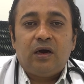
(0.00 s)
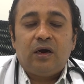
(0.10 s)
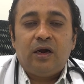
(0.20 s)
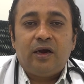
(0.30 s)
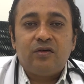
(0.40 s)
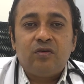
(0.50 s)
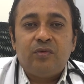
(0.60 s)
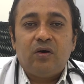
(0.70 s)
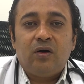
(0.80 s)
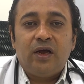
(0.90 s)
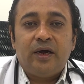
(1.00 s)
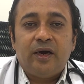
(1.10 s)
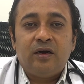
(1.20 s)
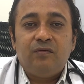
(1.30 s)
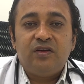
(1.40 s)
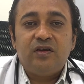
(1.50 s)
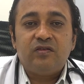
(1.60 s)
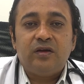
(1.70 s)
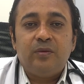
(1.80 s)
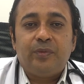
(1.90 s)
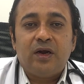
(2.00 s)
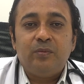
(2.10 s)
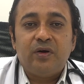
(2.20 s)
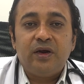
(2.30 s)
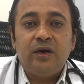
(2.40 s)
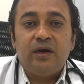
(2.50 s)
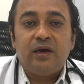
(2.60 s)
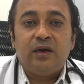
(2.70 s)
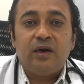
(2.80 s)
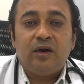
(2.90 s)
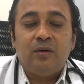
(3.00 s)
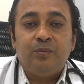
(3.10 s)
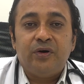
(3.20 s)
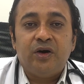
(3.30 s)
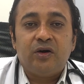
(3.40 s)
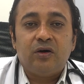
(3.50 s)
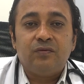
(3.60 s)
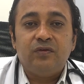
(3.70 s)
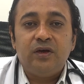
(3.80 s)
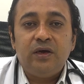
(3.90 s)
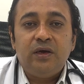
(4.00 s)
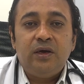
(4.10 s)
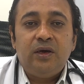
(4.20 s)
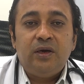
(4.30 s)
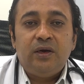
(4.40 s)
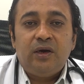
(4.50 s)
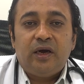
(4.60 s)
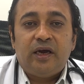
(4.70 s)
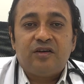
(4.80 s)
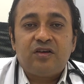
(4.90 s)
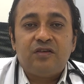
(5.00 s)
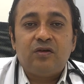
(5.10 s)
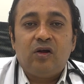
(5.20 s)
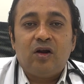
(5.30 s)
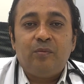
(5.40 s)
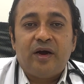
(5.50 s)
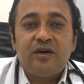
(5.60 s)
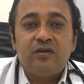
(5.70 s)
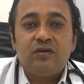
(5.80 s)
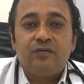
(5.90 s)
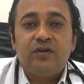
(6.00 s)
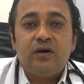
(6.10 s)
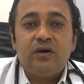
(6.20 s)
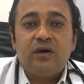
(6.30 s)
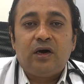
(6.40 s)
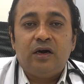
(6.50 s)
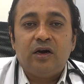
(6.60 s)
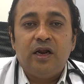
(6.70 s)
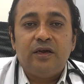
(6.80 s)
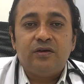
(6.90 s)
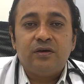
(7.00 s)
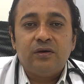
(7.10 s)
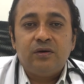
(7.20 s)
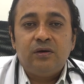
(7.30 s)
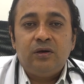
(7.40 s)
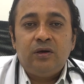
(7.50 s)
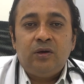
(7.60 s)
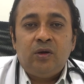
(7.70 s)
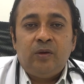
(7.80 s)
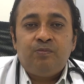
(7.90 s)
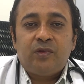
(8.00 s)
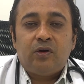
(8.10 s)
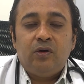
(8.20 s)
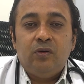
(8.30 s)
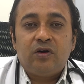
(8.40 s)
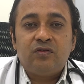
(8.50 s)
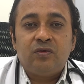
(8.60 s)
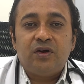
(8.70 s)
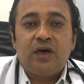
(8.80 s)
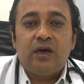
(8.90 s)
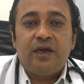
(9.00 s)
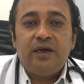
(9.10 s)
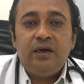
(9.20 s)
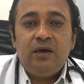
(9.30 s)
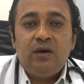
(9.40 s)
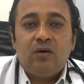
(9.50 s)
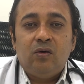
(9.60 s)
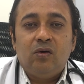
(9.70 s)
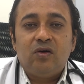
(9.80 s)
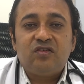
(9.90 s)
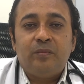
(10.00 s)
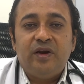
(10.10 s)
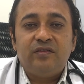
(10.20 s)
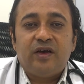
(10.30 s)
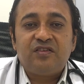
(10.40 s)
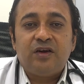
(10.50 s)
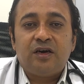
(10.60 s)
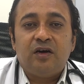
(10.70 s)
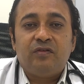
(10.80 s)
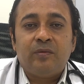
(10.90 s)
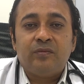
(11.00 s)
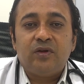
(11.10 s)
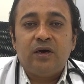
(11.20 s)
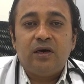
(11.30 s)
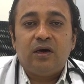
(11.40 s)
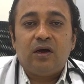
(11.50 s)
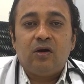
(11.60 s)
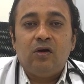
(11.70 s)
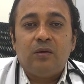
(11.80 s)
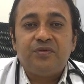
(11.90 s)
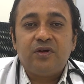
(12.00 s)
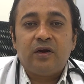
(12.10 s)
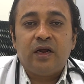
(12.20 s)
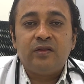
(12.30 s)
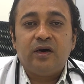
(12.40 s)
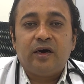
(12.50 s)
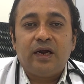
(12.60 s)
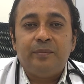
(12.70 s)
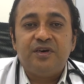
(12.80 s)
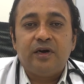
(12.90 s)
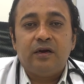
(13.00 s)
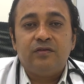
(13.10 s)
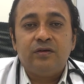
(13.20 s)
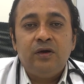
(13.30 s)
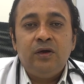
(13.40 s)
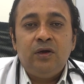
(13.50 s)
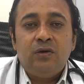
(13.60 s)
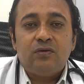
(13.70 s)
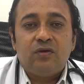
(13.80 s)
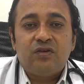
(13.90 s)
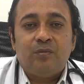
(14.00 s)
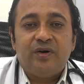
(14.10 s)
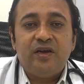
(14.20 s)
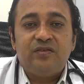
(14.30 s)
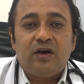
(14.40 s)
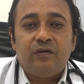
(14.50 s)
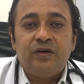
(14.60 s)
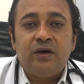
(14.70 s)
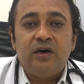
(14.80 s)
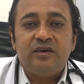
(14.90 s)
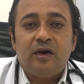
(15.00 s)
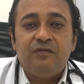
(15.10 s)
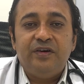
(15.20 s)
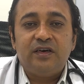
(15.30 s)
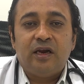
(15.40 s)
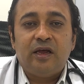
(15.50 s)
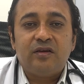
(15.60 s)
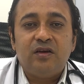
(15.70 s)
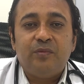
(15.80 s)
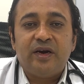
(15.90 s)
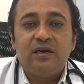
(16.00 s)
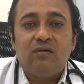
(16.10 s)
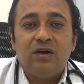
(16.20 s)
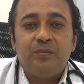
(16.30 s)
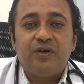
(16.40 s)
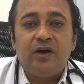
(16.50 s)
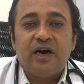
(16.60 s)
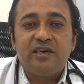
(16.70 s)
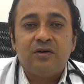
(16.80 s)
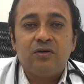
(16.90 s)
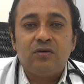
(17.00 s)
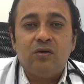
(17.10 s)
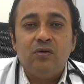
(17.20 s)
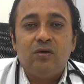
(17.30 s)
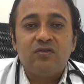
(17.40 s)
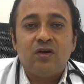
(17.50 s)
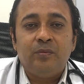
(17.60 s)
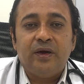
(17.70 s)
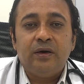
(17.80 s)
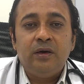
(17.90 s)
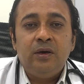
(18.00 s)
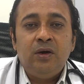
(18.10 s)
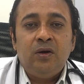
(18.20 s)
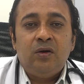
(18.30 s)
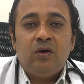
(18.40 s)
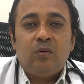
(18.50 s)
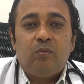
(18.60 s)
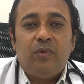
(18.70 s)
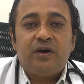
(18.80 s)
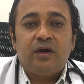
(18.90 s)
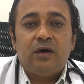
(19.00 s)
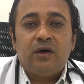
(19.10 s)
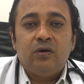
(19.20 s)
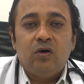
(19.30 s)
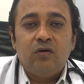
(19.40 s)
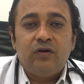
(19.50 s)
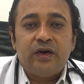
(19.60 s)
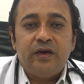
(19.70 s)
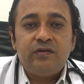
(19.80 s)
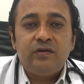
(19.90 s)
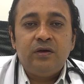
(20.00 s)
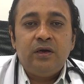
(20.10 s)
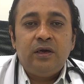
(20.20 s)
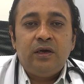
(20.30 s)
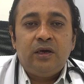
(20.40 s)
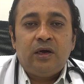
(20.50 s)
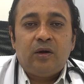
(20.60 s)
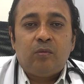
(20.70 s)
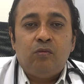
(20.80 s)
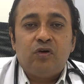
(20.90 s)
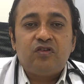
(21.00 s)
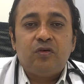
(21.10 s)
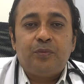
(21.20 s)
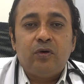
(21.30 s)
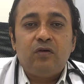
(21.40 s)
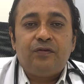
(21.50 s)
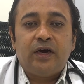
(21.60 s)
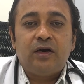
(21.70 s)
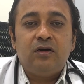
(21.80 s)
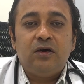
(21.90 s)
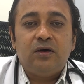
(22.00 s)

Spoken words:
glycosaminoglycan which is the primary component of the extracellular matrix of the cartilage. Nutraceutically, glucosamine is extracted from the lobster and the crab shells. So somebody is having a shellfish allergy might develop reaction to glucosamine, but no worries. Most purified